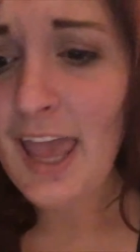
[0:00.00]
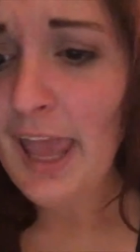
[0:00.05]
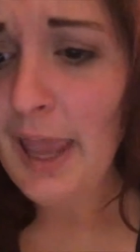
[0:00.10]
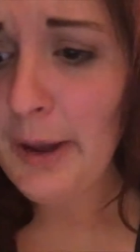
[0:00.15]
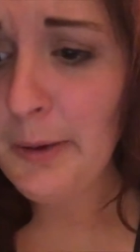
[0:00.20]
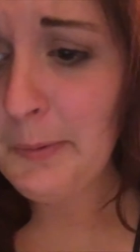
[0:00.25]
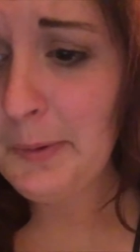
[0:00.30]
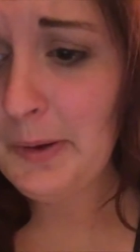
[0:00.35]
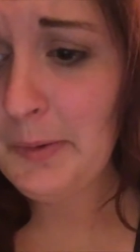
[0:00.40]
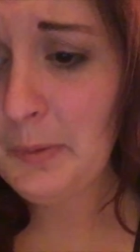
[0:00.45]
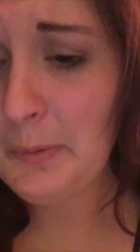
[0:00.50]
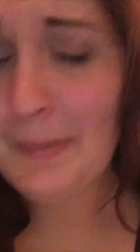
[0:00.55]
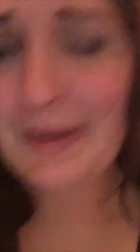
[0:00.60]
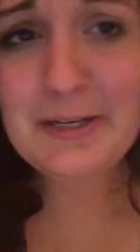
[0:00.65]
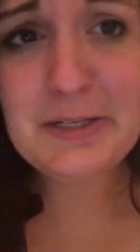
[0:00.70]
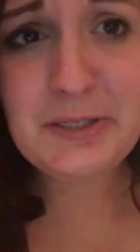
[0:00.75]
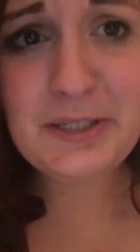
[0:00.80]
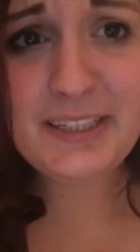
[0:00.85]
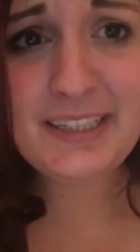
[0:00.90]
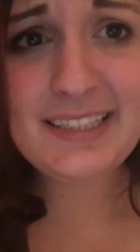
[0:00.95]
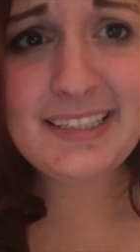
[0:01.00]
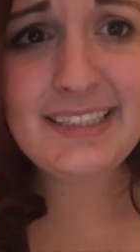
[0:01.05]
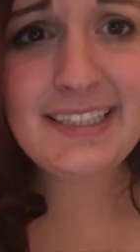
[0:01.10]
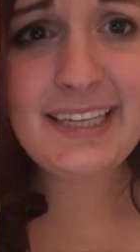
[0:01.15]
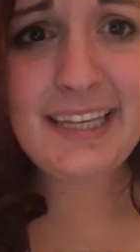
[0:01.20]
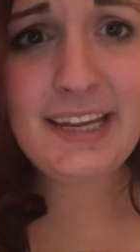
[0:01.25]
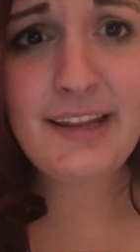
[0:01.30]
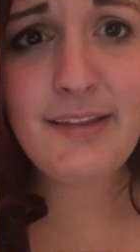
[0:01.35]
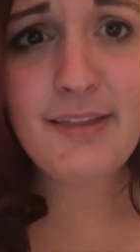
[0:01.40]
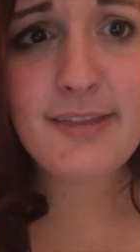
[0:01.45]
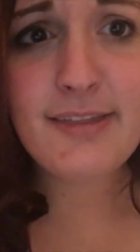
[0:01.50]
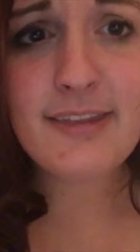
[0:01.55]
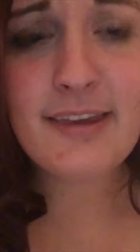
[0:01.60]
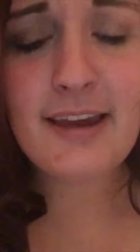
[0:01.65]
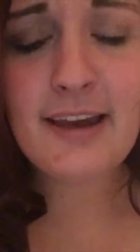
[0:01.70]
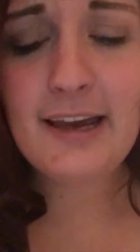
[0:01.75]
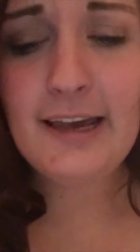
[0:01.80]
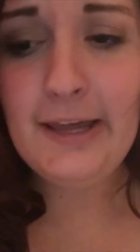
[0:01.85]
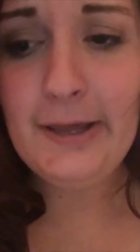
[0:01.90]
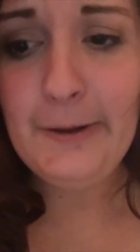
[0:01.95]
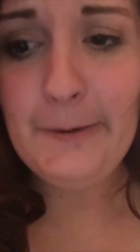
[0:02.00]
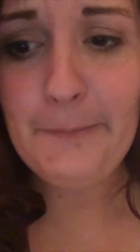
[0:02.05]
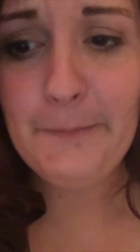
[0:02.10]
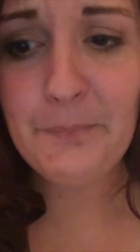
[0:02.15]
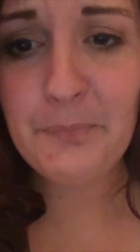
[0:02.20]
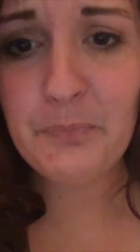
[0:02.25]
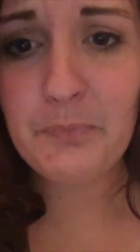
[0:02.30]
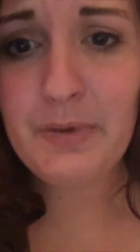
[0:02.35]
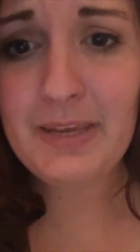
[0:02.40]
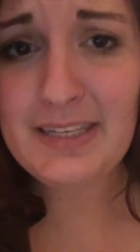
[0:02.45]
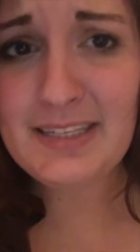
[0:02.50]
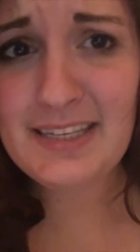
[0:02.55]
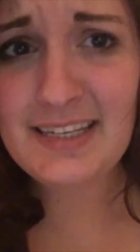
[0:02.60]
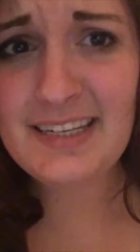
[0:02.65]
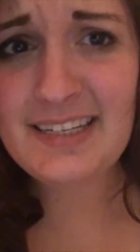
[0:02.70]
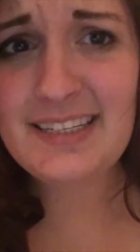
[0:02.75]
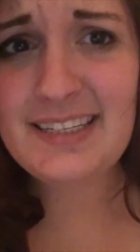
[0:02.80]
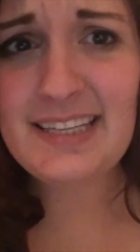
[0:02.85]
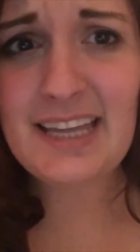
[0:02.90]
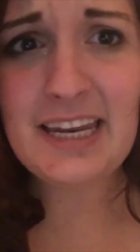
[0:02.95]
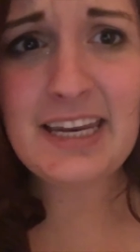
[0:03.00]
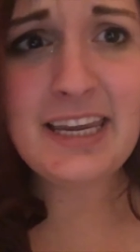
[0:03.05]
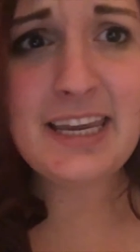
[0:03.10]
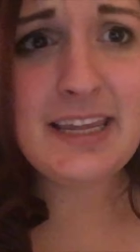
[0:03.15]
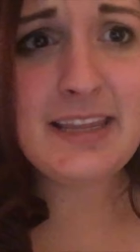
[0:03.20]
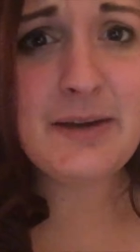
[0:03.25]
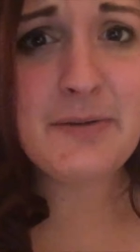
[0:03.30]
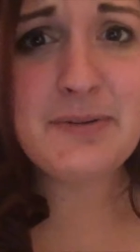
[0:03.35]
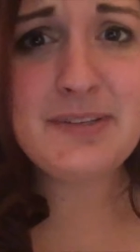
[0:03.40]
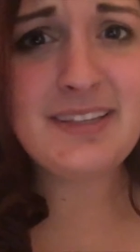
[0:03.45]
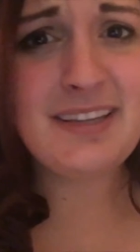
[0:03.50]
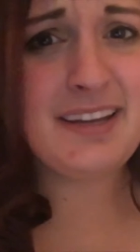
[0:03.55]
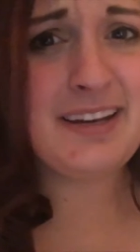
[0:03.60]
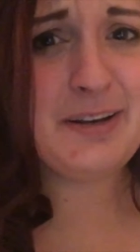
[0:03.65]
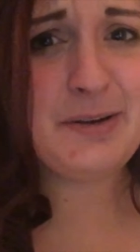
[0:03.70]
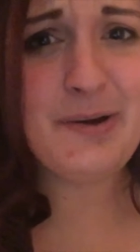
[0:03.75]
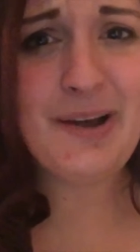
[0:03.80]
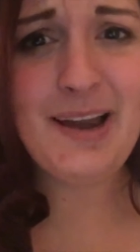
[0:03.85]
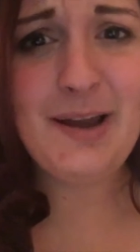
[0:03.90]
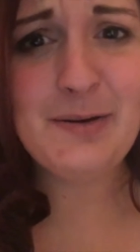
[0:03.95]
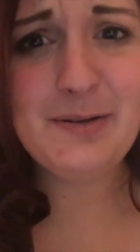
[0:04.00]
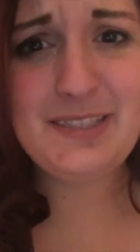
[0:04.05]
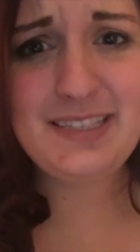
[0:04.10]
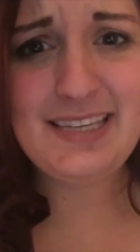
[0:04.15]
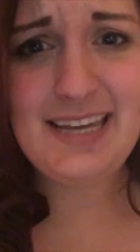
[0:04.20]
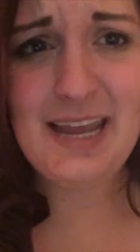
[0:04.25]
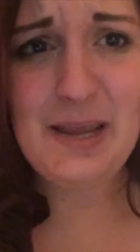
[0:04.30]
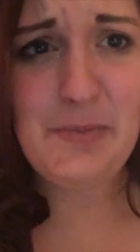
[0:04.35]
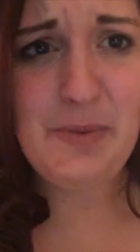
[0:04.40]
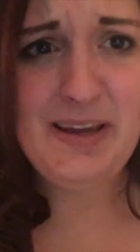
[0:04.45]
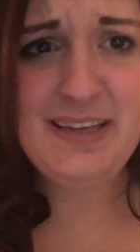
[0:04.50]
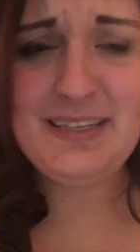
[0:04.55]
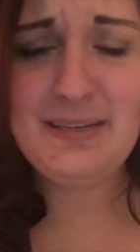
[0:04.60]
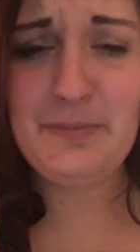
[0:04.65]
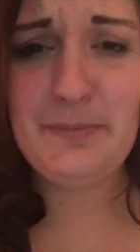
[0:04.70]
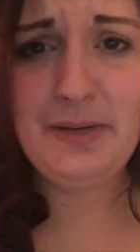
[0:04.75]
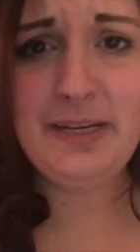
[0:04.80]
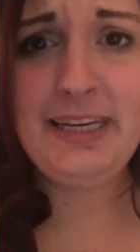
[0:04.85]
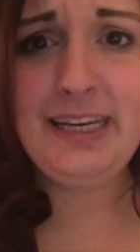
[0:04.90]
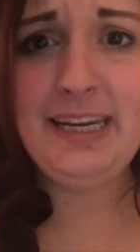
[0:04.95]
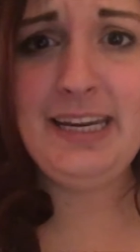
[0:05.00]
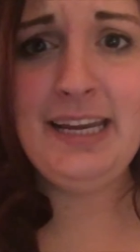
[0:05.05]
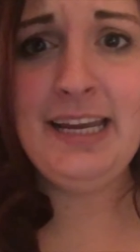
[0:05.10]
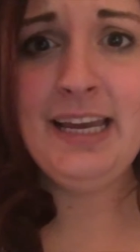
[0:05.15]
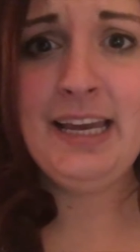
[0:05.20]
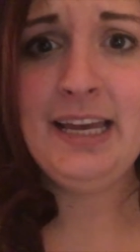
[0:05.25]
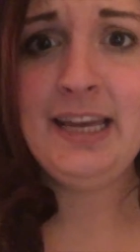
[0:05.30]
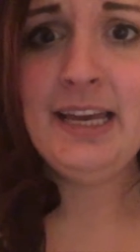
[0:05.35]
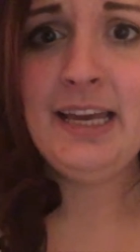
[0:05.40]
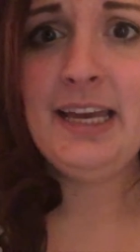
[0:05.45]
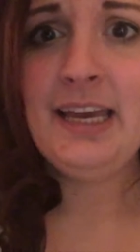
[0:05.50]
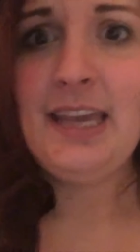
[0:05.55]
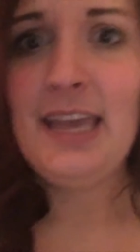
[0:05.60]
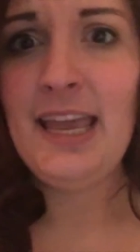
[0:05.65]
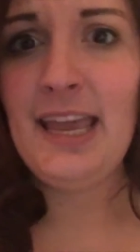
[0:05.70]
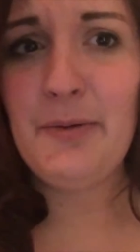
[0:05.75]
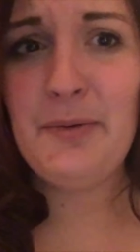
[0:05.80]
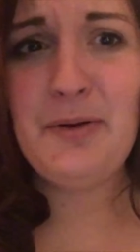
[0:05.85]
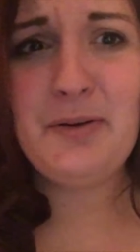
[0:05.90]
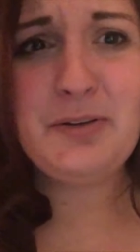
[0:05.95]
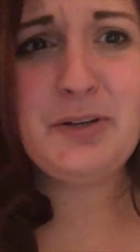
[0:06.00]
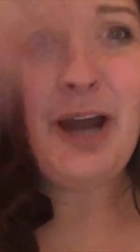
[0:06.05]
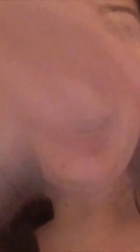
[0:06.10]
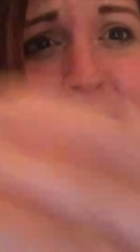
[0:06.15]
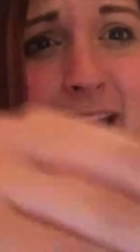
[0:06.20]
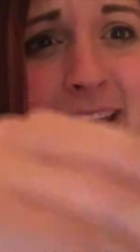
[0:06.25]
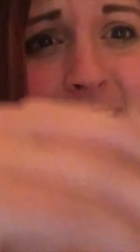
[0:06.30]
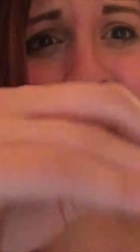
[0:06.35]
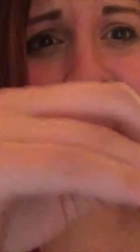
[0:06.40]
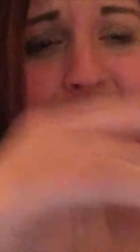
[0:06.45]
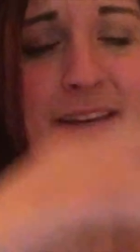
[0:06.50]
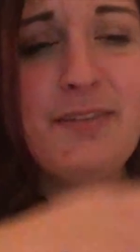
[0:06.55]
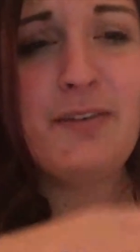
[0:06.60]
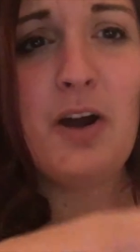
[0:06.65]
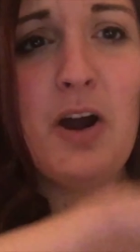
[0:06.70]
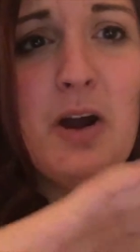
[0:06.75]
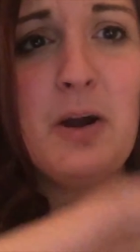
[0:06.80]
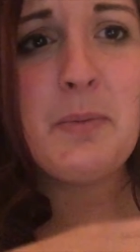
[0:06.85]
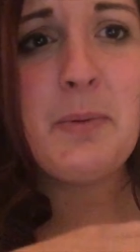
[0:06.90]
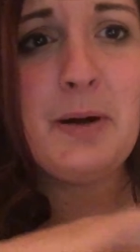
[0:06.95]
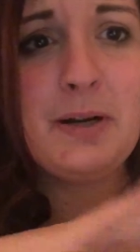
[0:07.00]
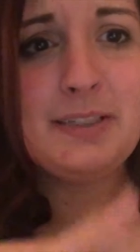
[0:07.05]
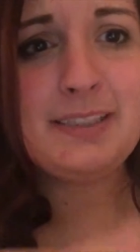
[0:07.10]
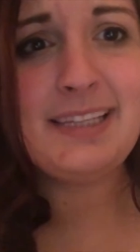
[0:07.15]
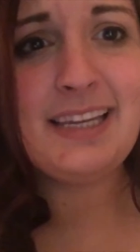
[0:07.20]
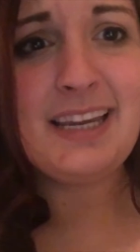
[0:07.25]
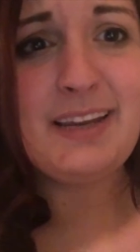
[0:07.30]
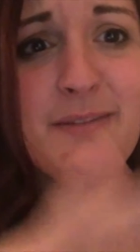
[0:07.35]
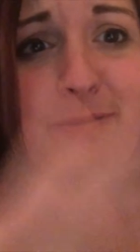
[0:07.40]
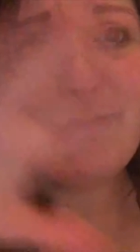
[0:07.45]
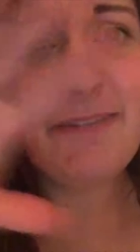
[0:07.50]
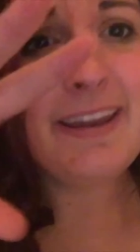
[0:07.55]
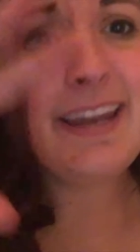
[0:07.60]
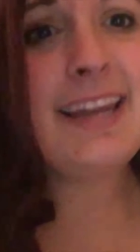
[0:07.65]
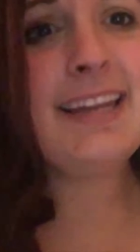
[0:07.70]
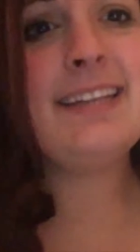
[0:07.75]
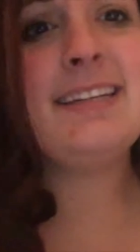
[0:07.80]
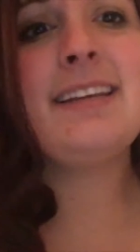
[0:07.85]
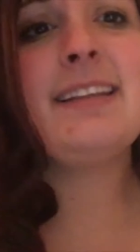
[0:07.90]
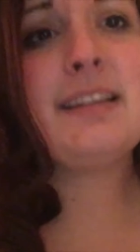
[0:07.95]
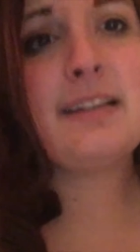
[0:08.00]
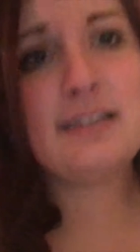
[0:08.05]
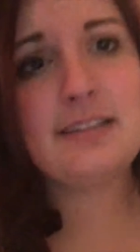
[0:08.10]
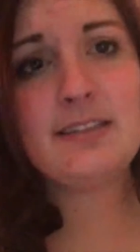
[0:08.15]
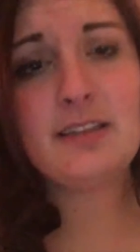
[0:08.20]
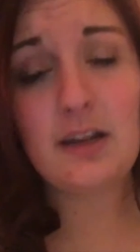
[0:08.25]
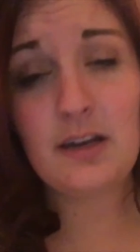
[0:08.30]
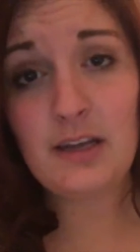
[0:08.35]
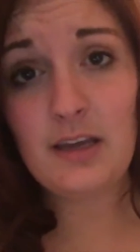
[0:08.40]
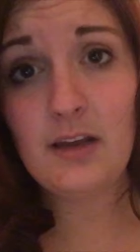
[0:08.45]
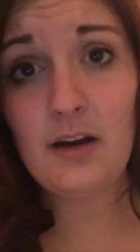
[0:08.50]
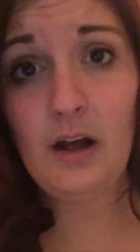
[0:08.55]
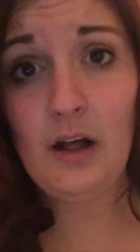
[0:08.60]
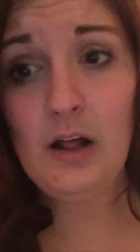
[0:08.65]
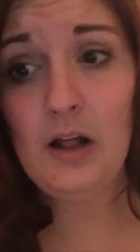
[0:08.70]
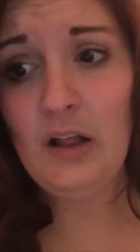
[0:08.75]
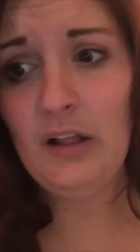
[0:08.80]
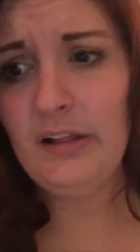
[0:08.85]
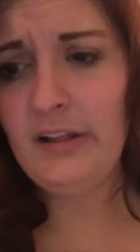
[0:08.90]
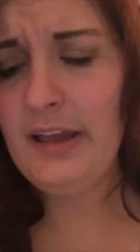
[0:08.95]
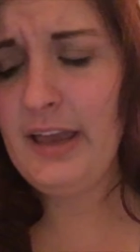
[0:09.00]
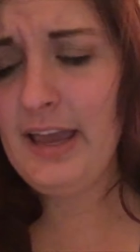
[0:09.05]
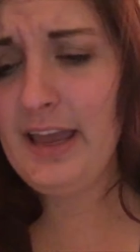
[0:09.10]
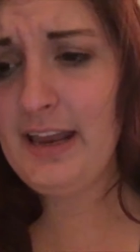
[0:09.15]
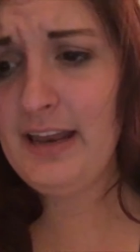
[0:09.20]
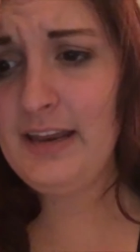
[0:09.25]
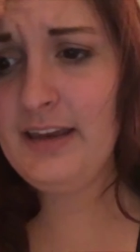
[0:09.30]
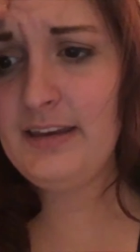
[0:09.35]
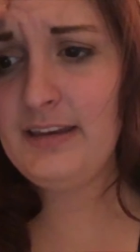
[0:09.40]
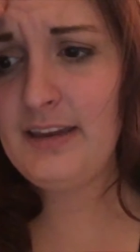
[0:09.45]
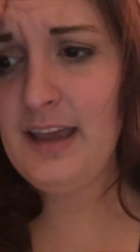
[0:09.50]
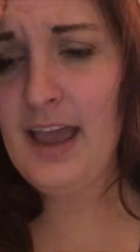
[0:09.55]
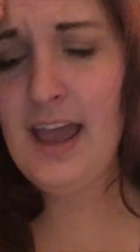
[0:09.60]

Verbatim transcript: and we were measuring the teeth um, based on a study that was done at Ohio State by somebody and we were trying to see if our person fit into their study at all and